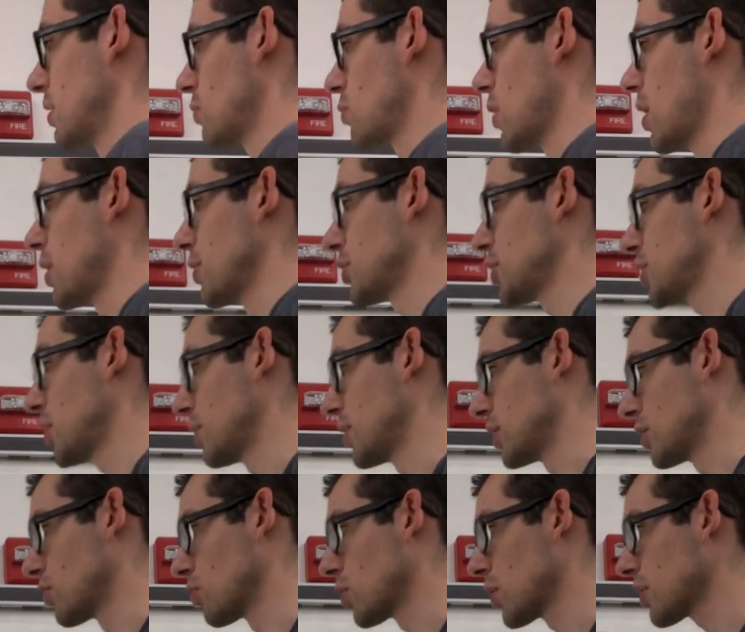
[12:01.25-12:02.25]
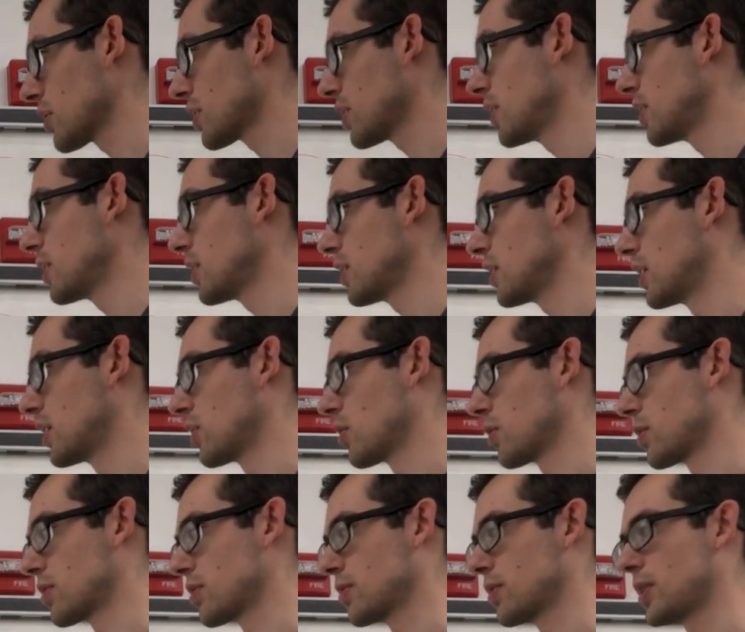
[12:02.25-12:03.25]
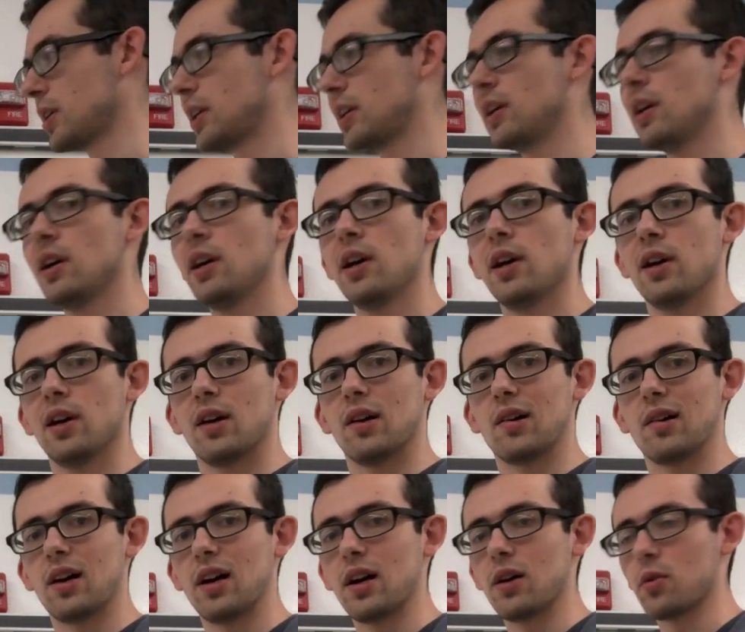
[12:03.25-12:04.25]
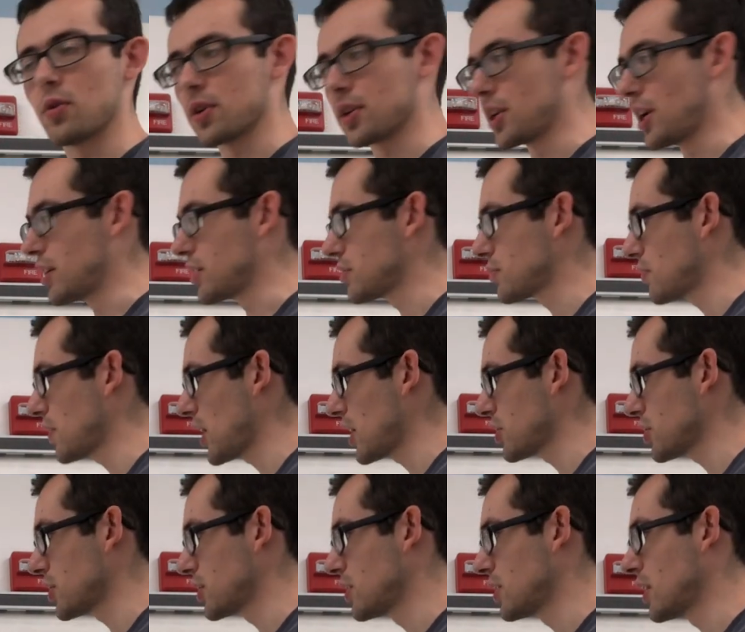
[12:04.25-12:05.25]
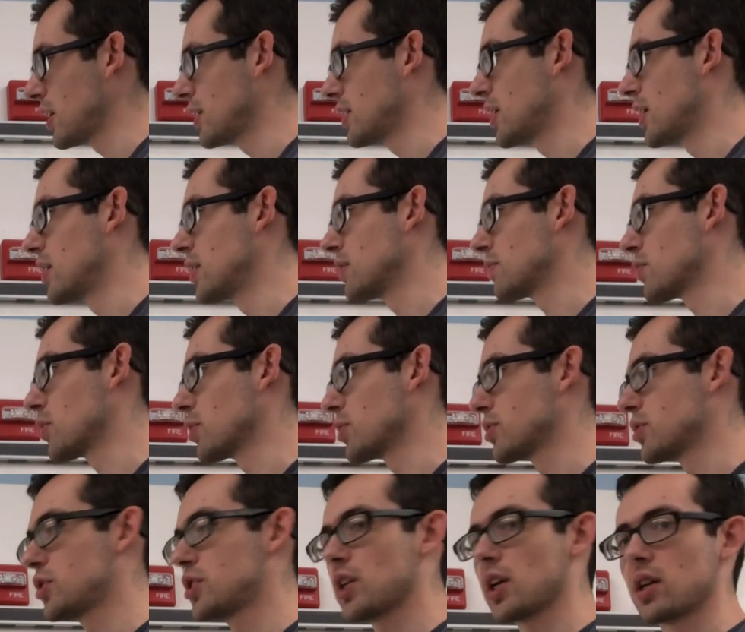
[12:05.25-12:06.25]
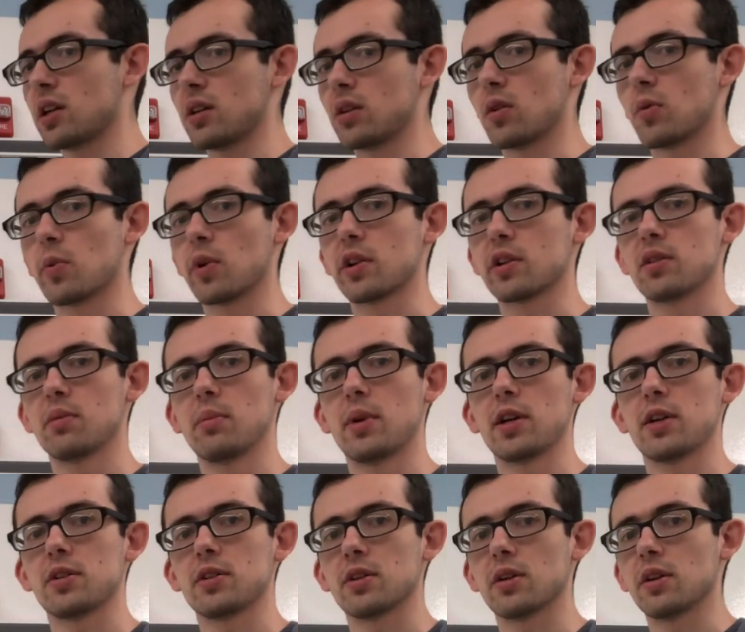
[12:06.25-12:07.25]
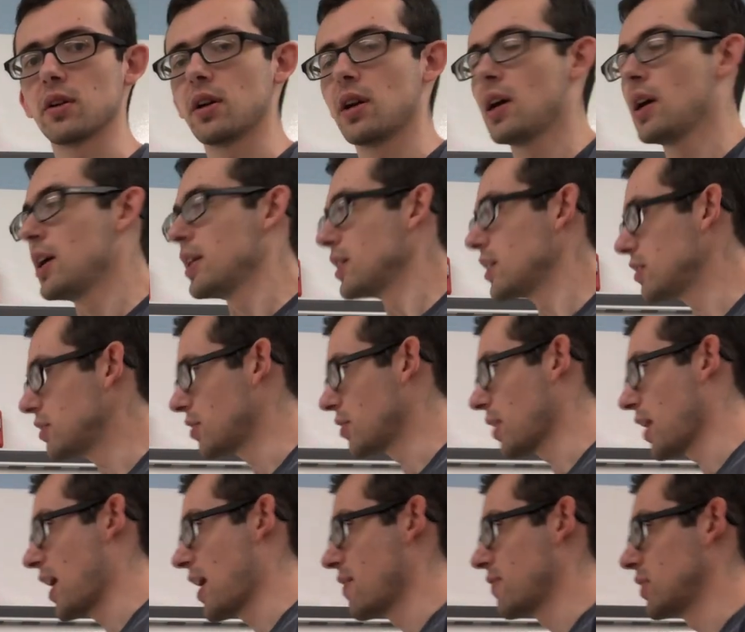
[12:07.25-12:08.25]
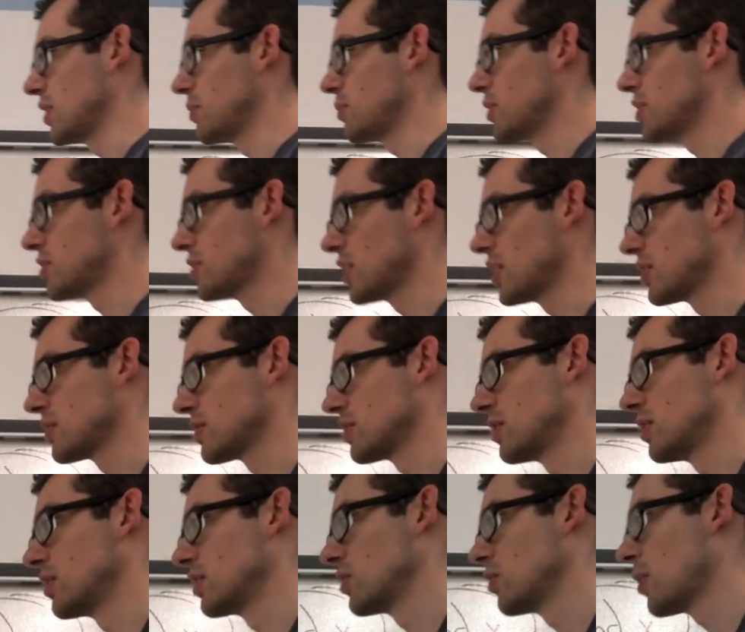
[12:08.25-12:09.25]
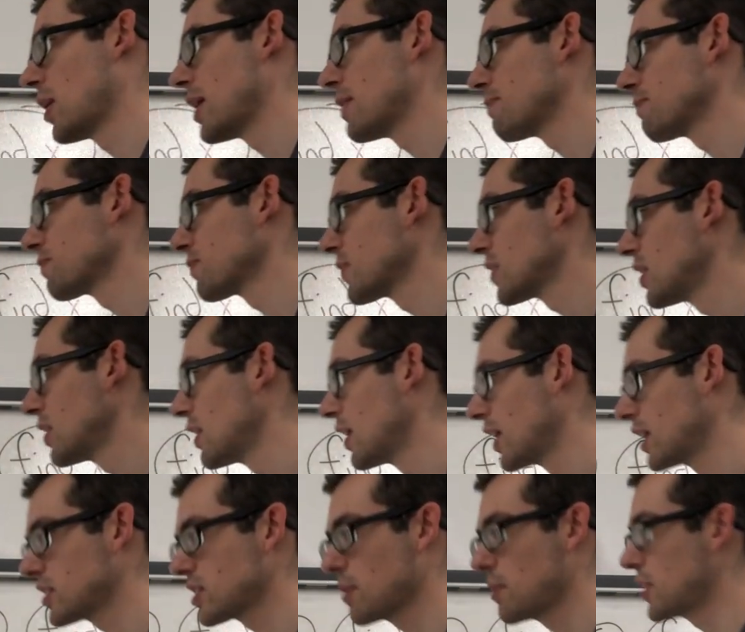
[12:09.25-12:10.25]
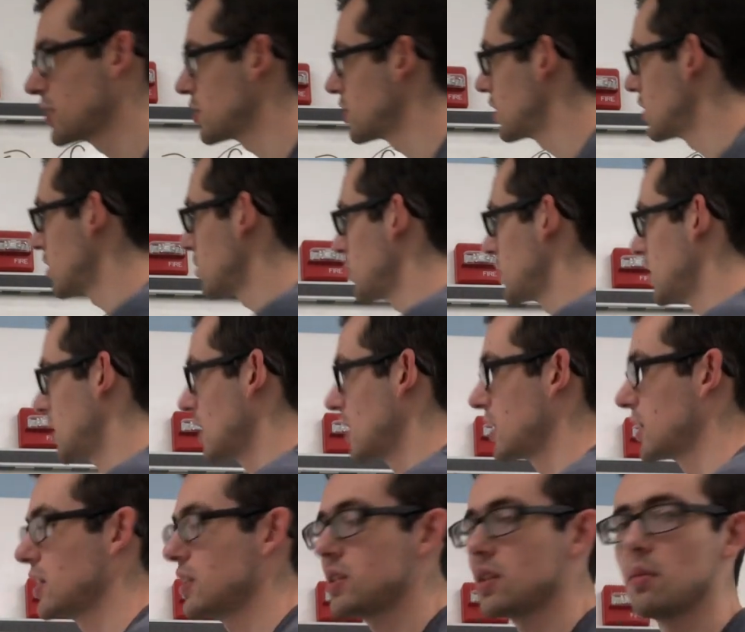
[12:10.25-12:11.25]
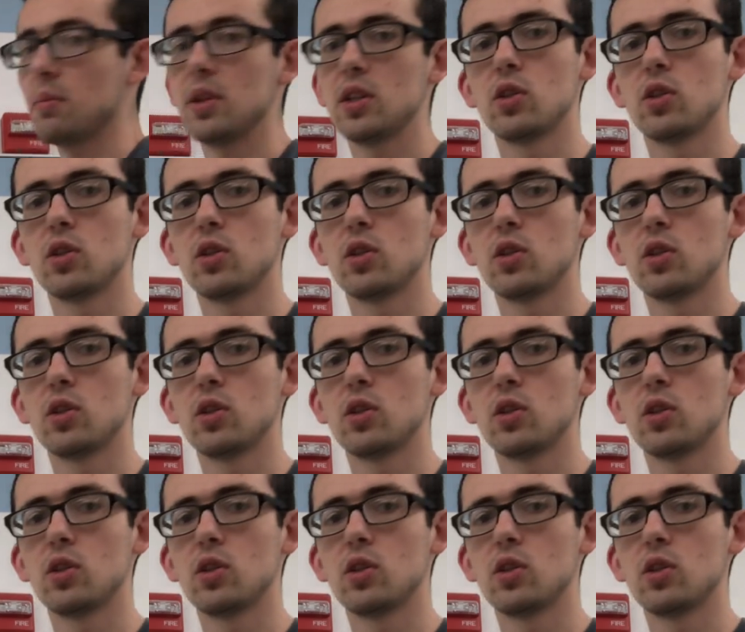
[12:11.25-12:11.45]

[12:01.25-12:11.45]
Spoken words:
while showing your work in an orderly, organized fashion, and then of course checking your work to make sure that you don't have any mistakes along the way. And as I mentioned at the beginning, this can be